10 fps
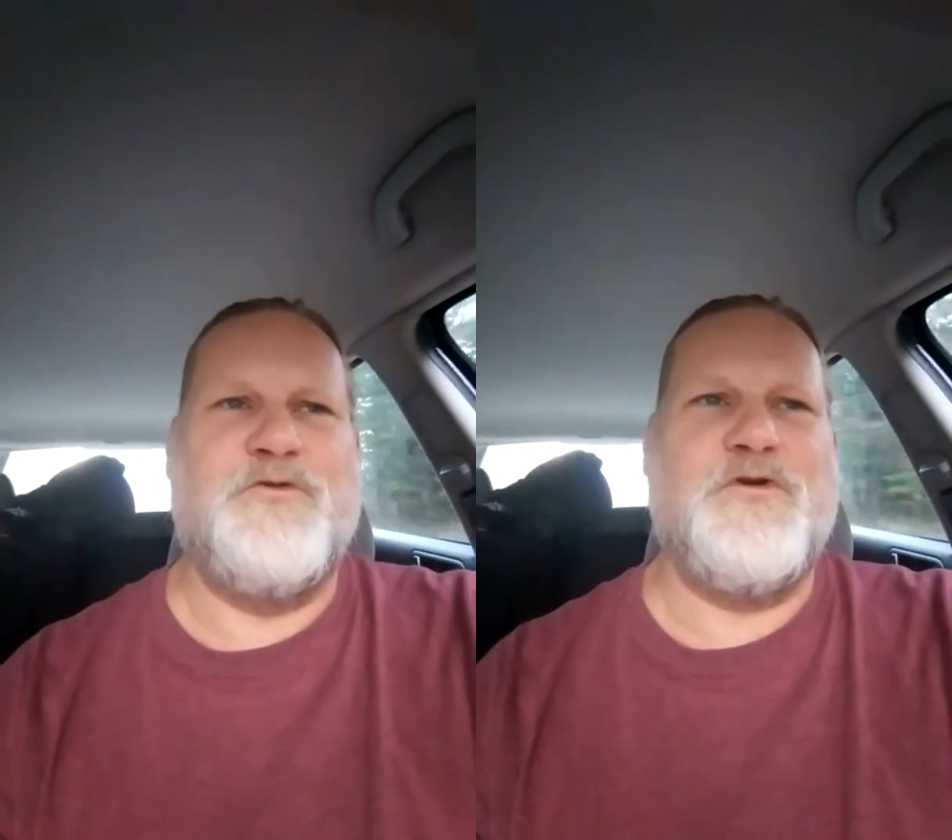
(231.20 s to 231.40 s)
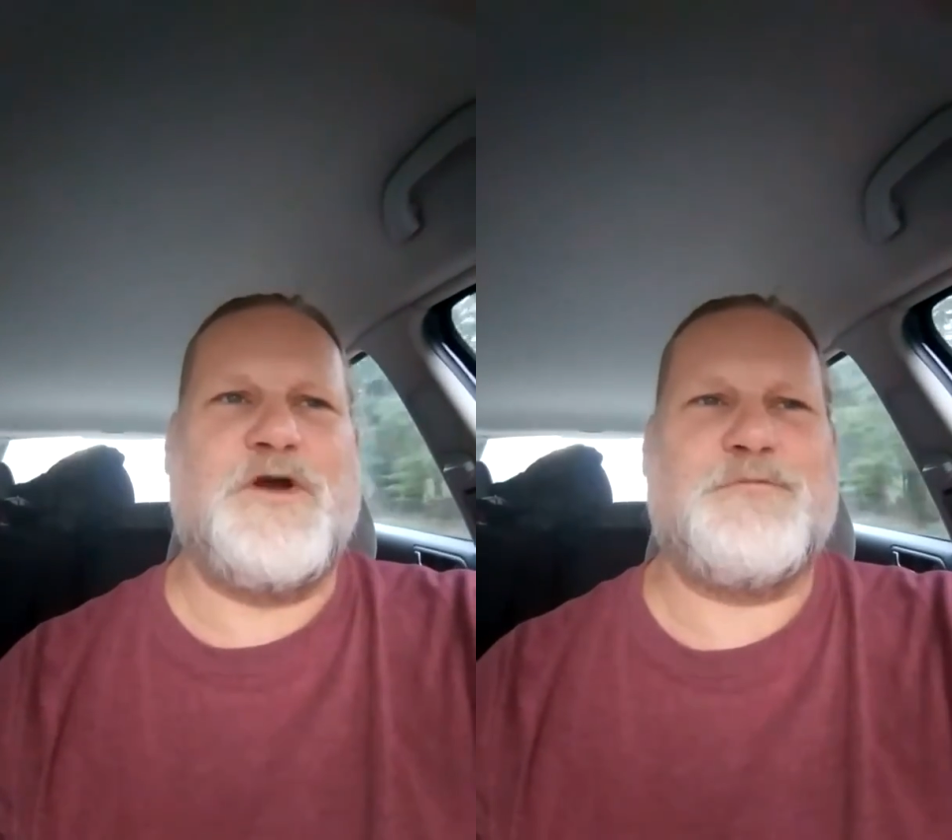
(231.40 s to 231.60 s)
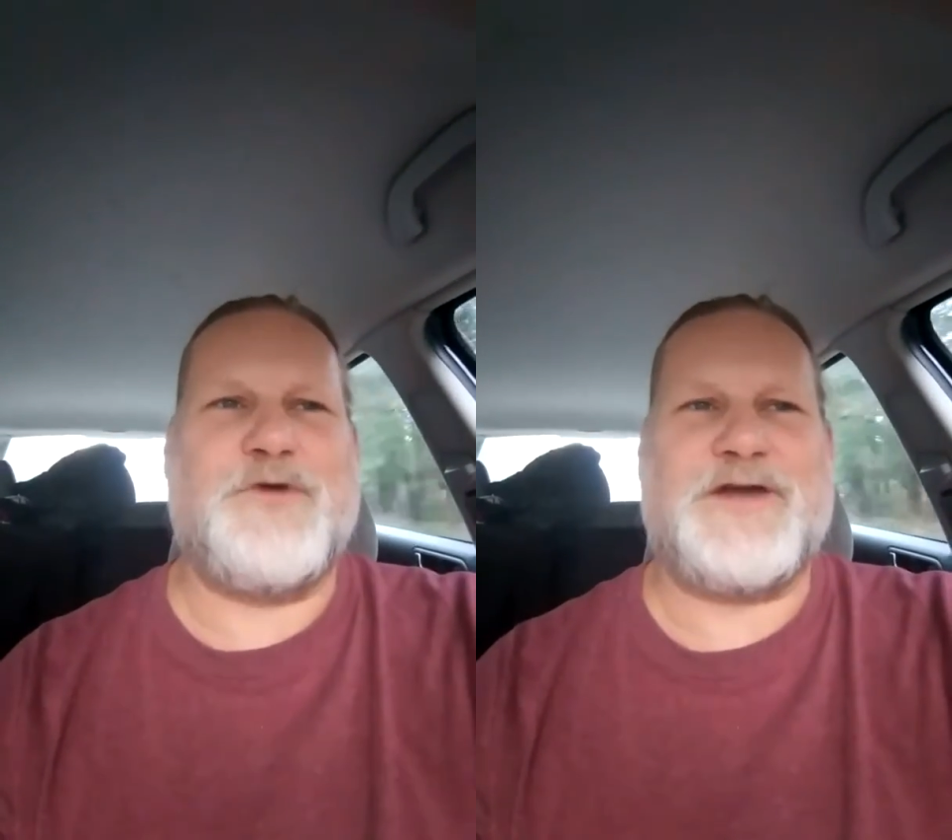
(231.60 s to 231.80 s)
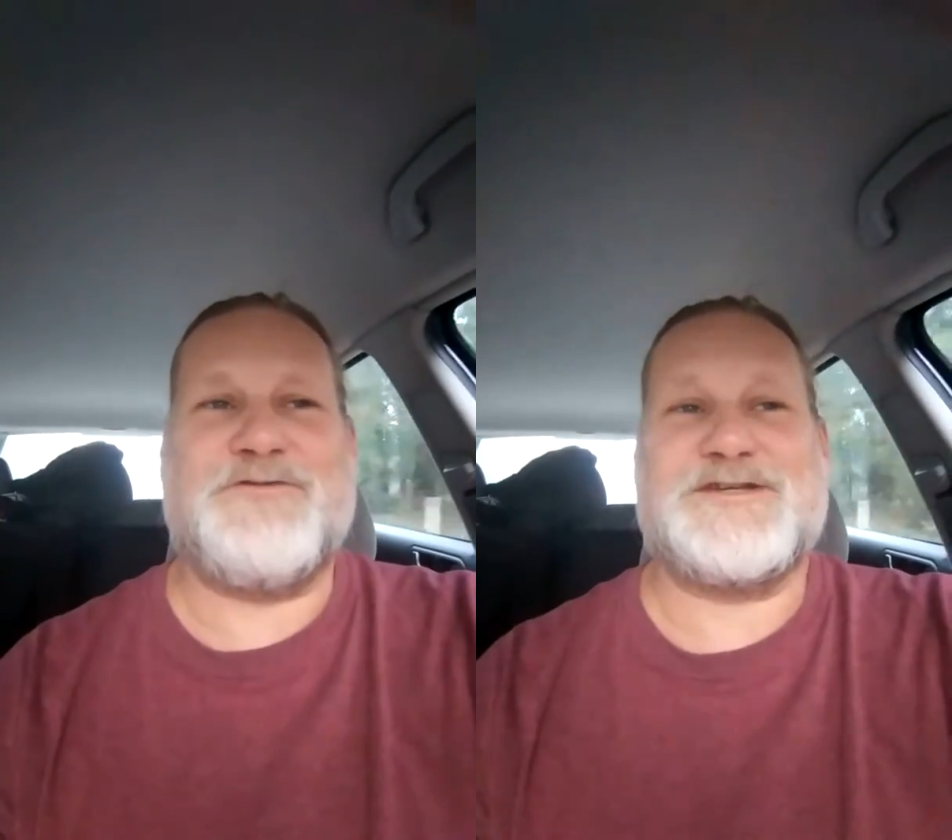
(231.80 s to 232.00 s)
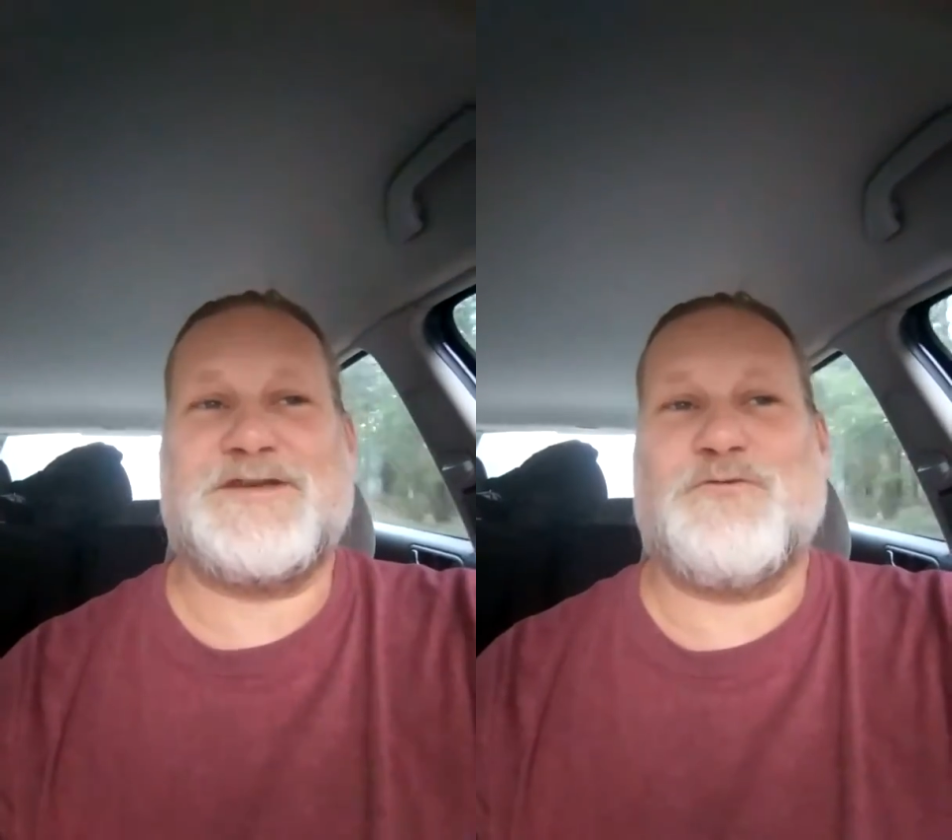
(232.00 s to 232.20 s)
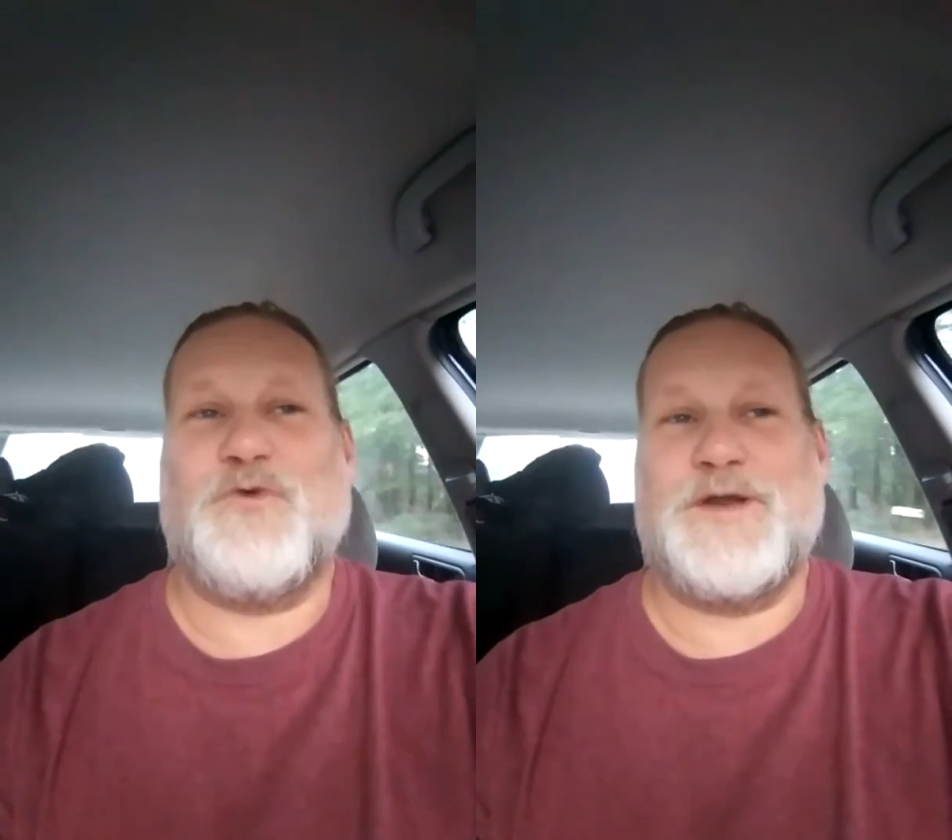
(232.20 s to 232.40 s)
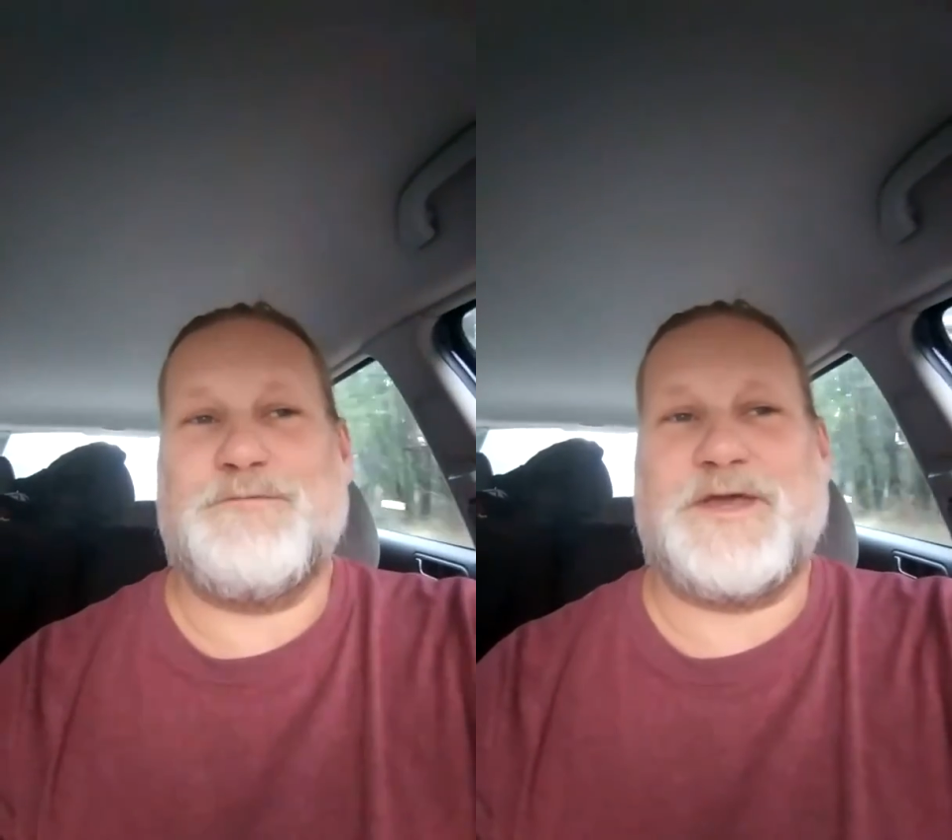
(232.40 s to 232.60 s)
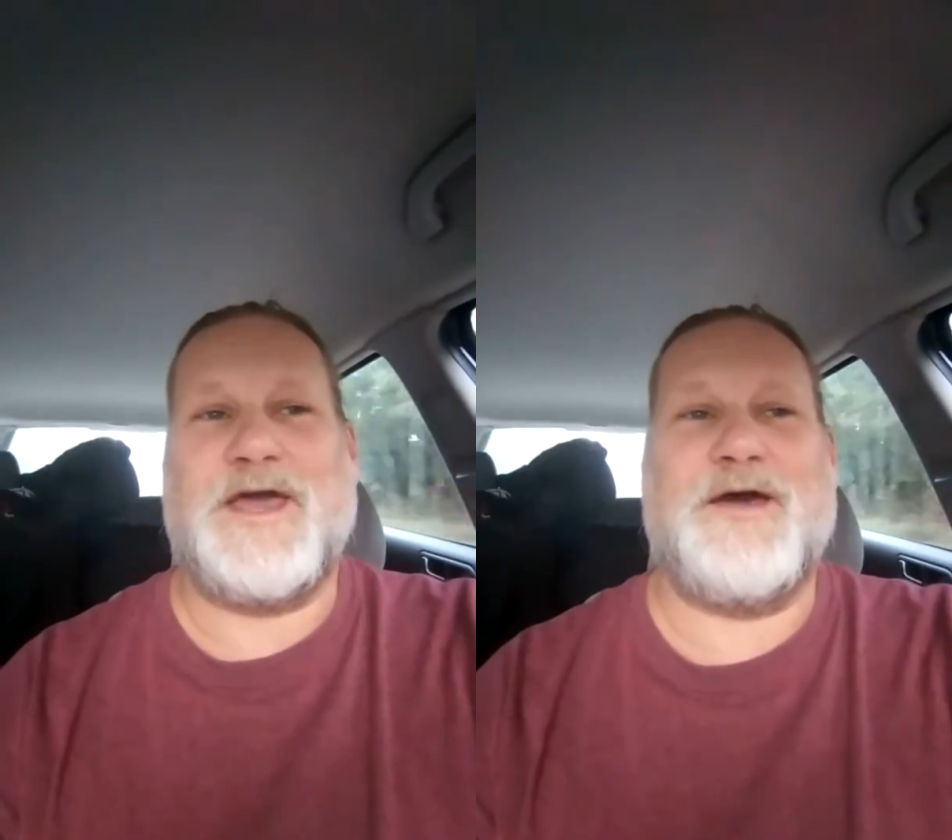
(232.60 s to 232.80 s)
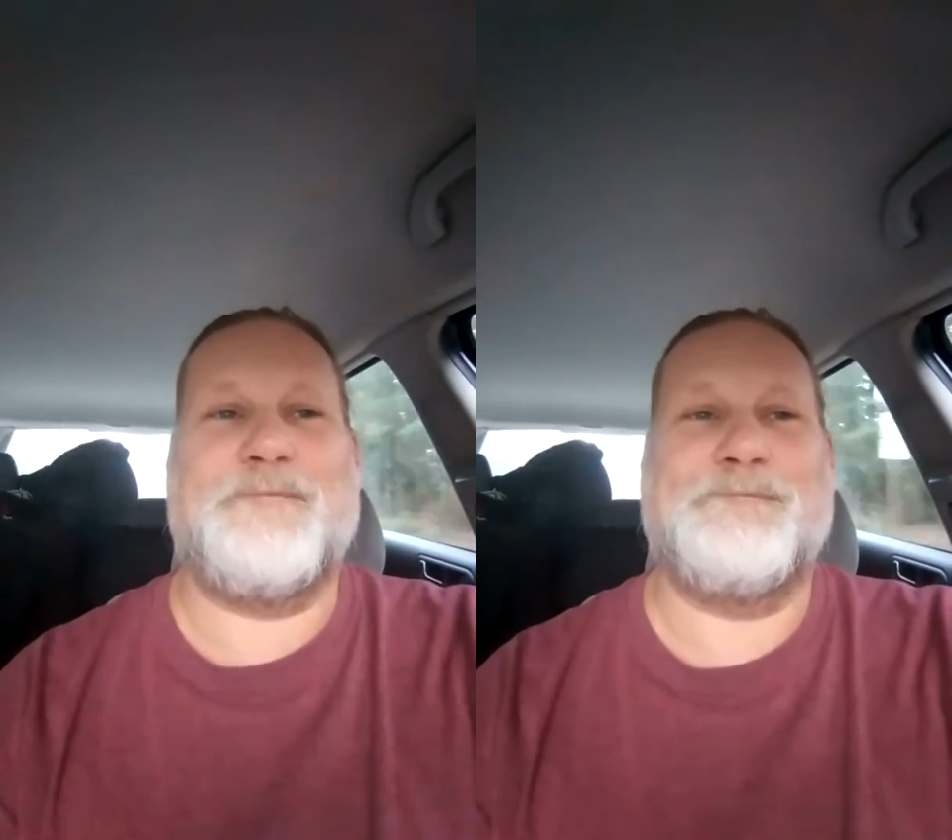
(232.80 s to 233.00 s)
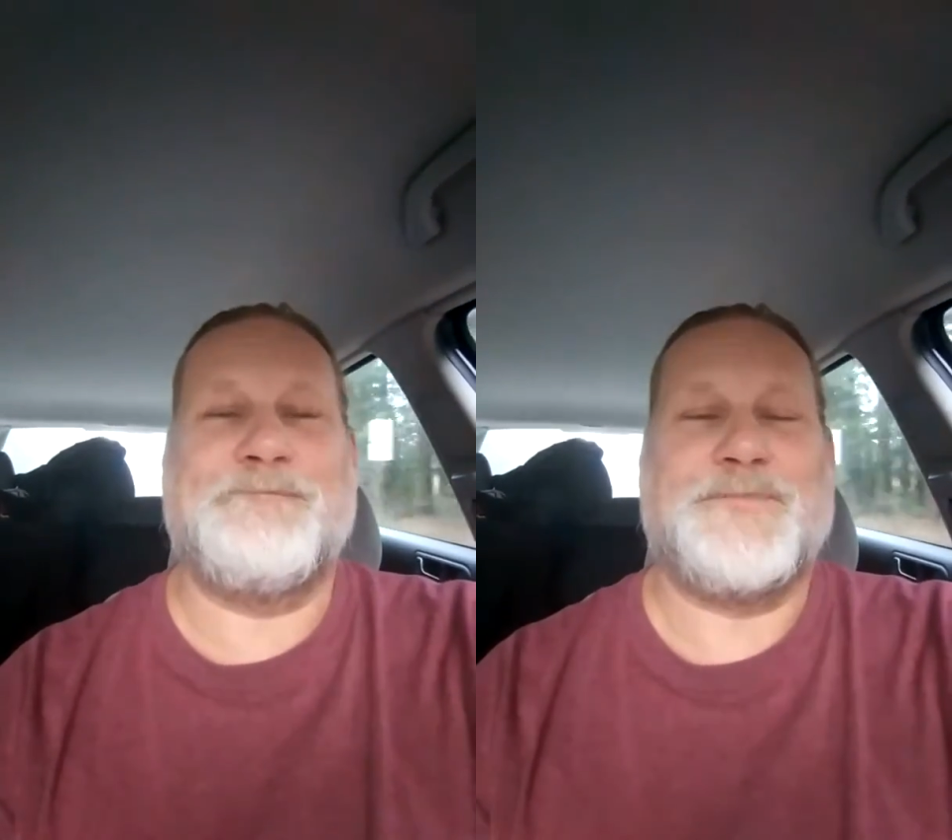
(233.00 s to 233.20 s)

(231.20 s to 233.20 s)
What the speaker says: for breakfast at 1 p.m.